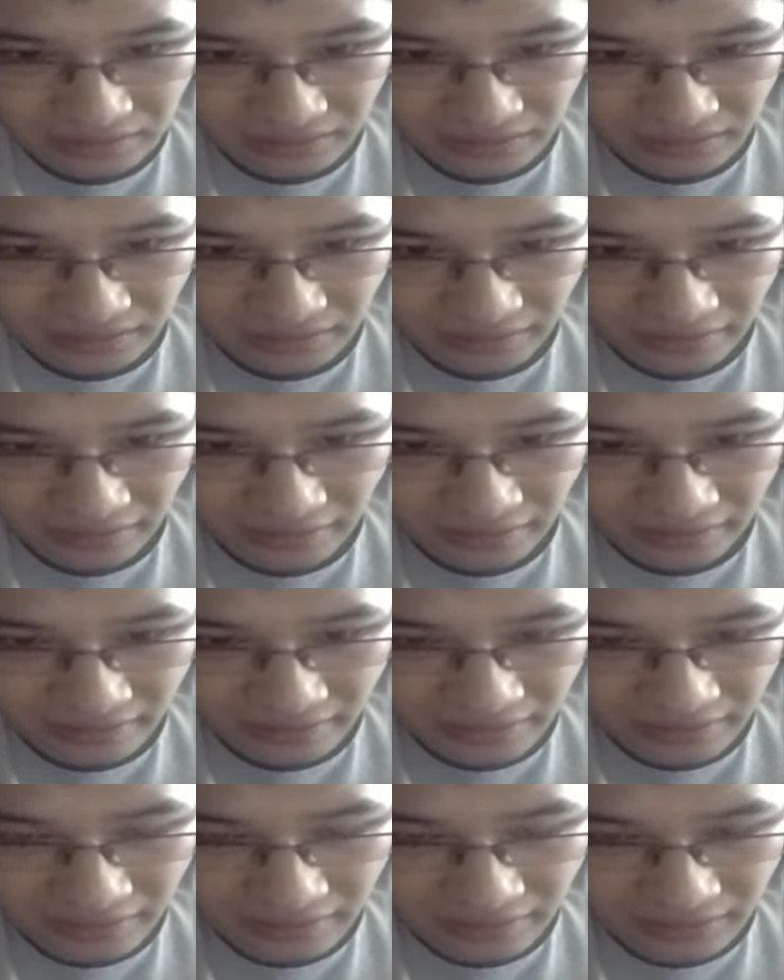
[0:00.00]
And I
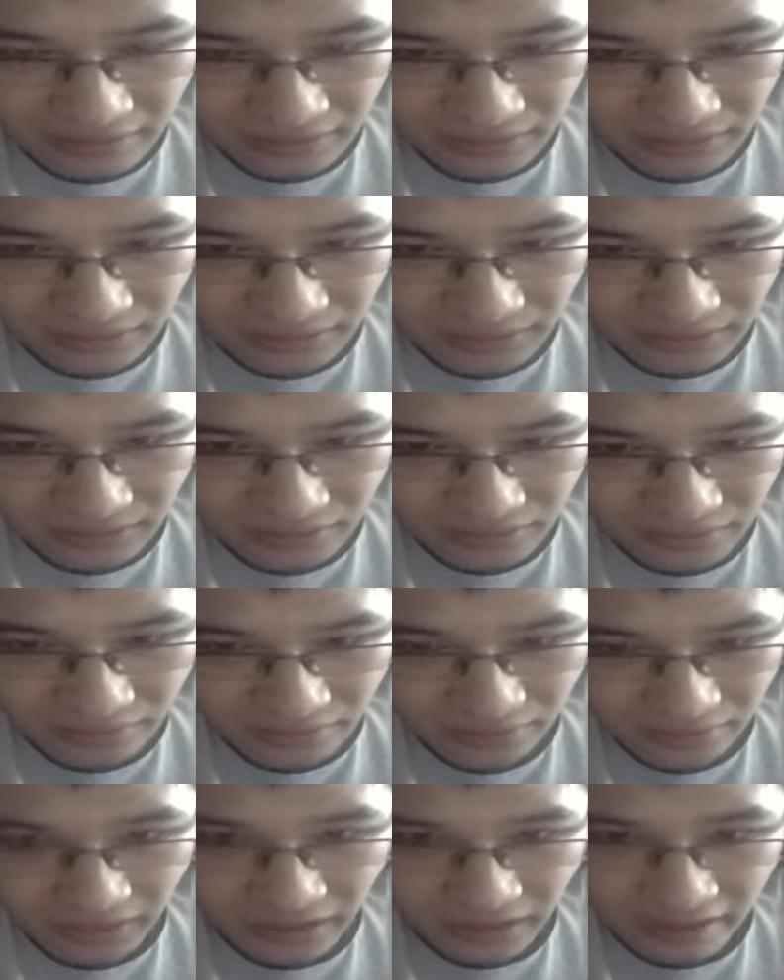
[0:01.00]
think it's because
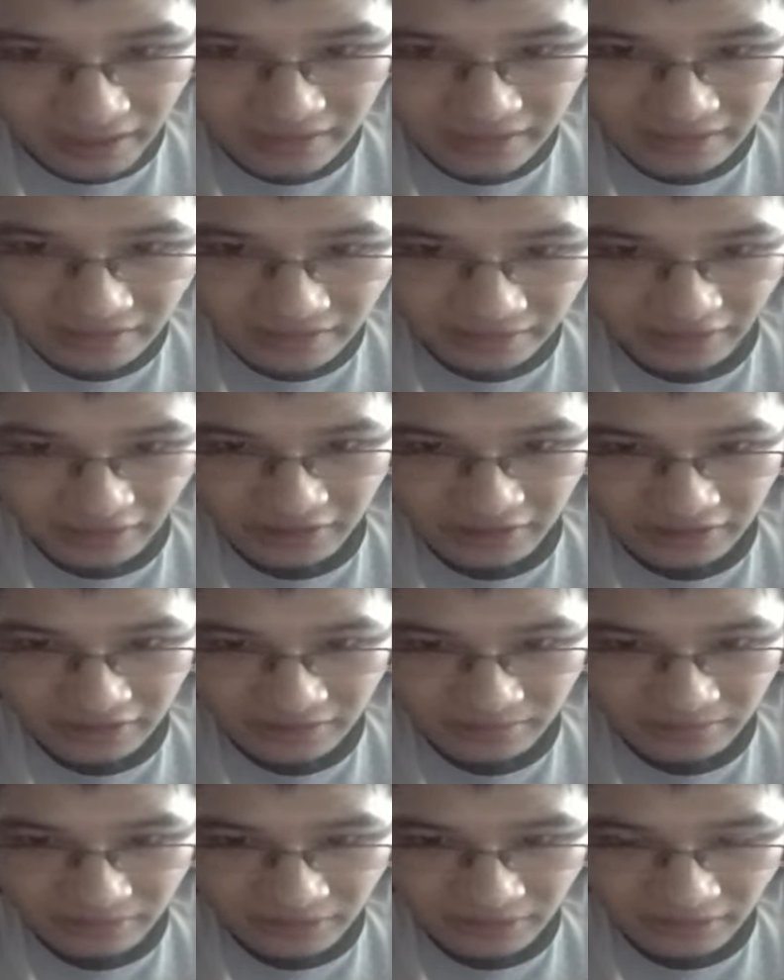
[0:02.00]
of the
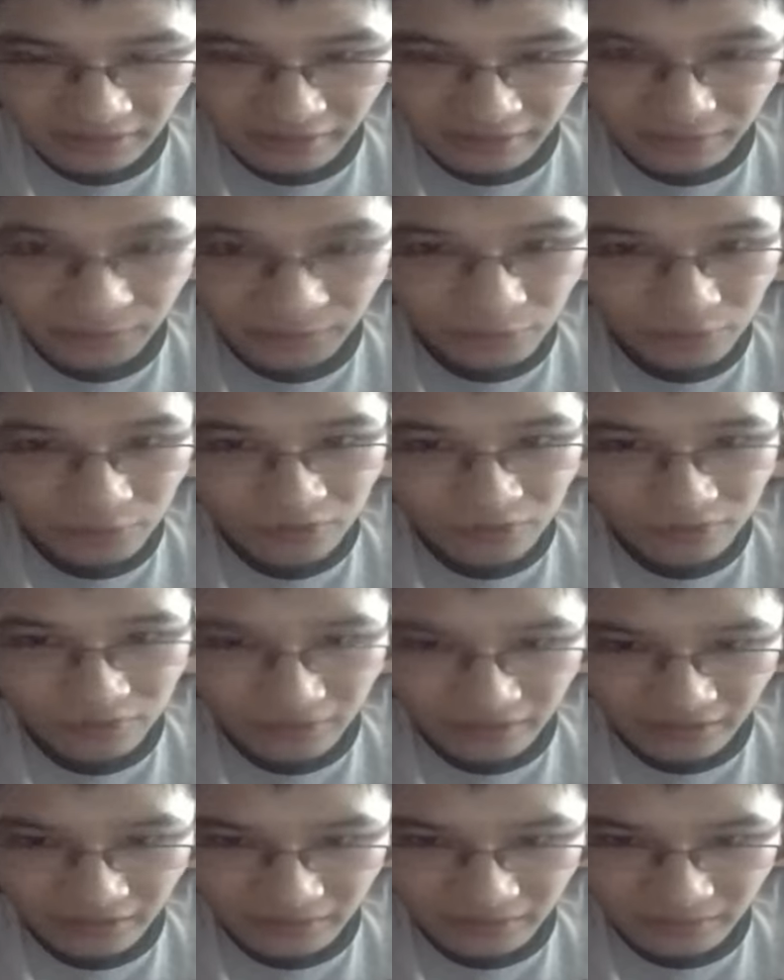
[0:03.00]
isolation, because I forced
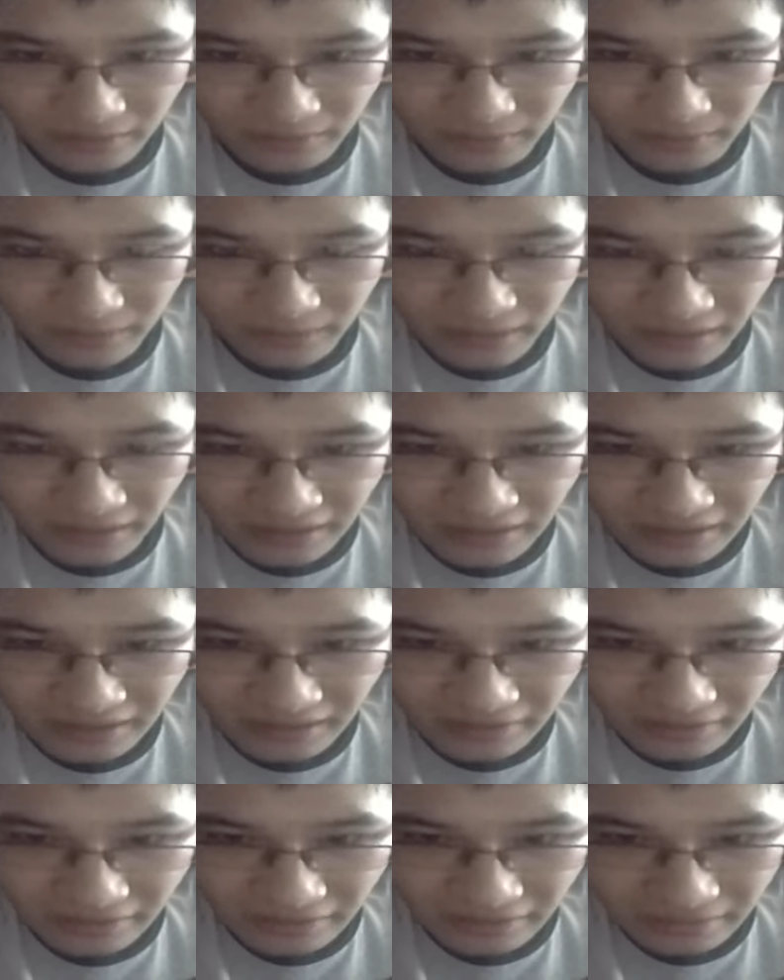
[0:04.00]
myself to be
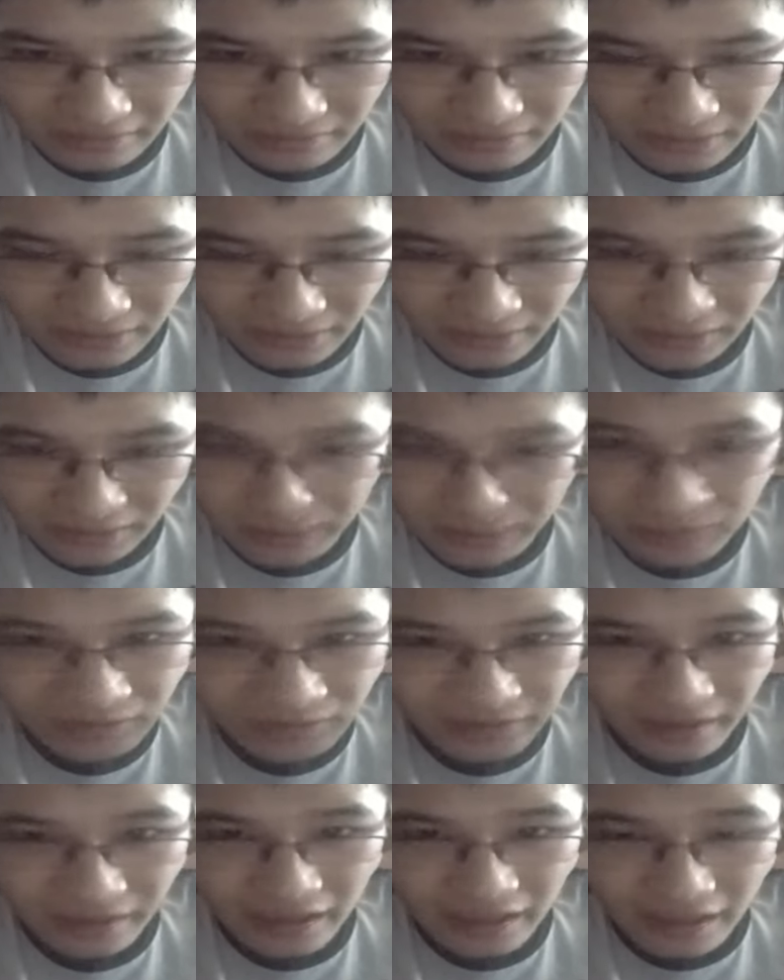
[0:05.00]
isolated because I didn't
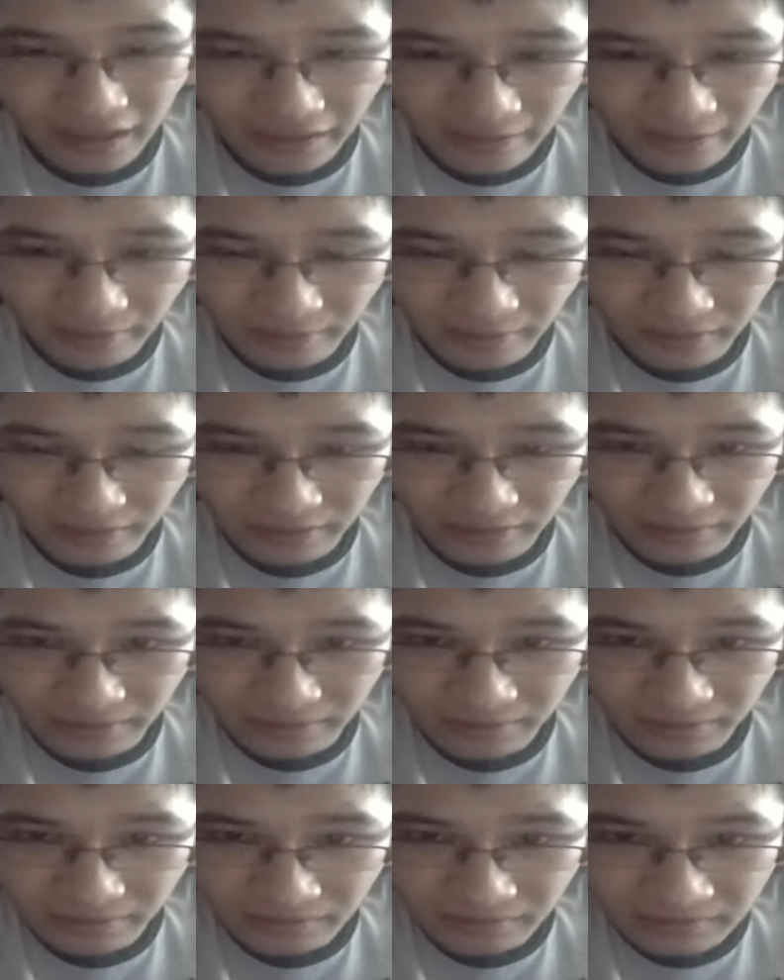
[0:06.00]
want to hang out with
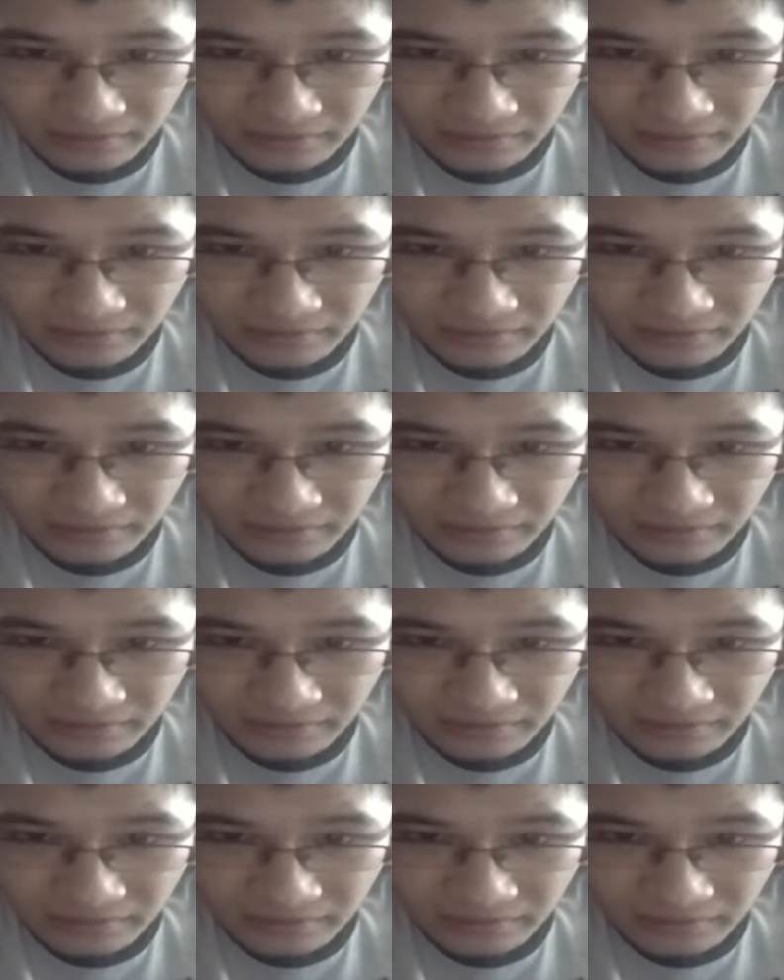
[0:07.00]
anyone.